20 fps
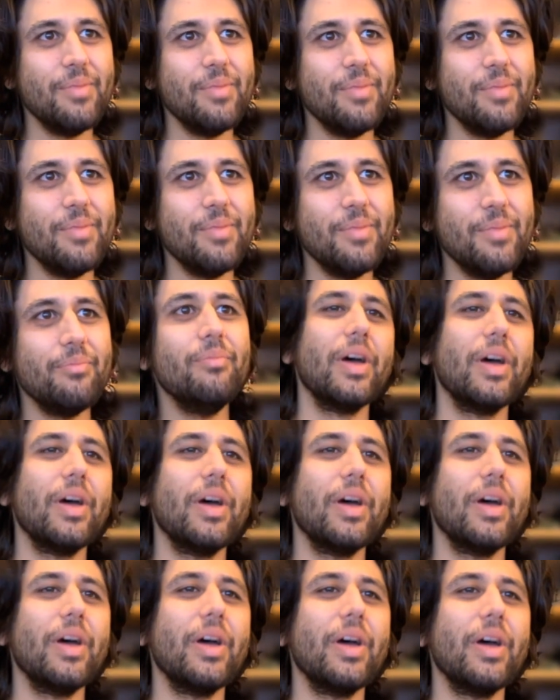So yeah, very
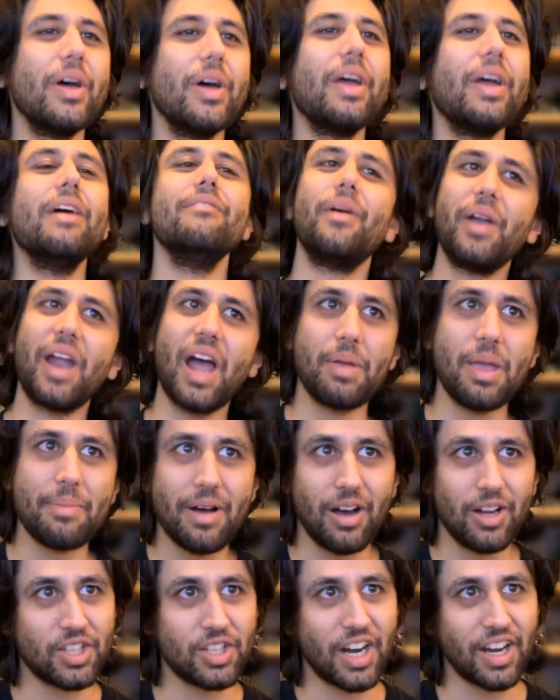happy about a dragon like
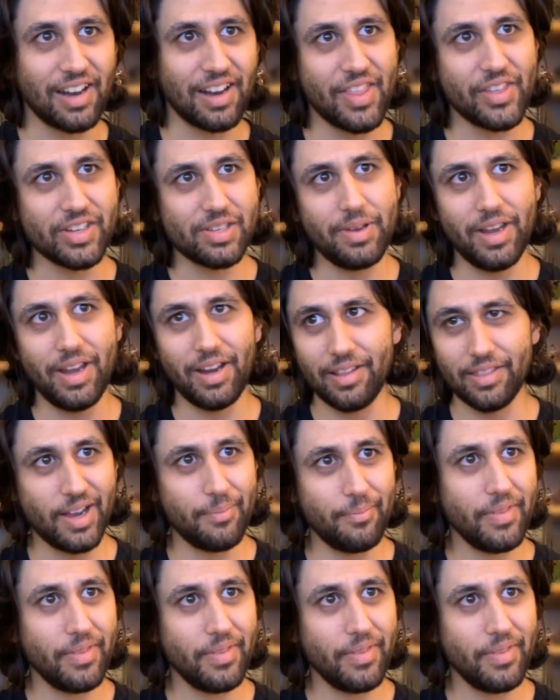this being in the game.